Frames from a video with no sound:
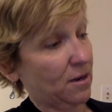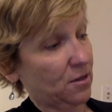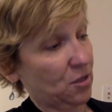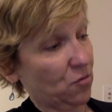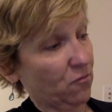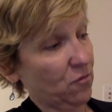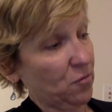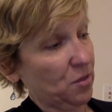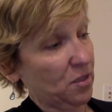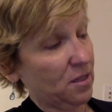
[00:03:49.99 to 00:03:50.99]
So
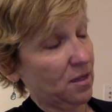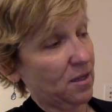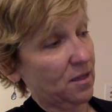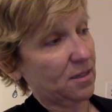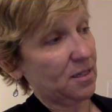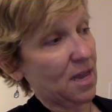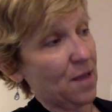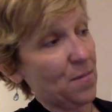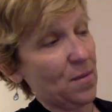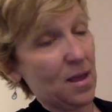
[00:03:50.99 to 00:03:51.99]
roots,
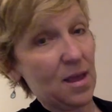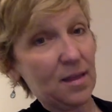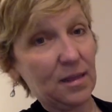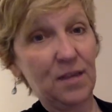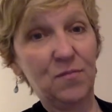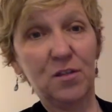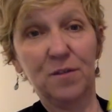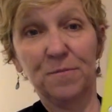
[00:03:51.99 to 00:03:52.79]
stem, and leaves.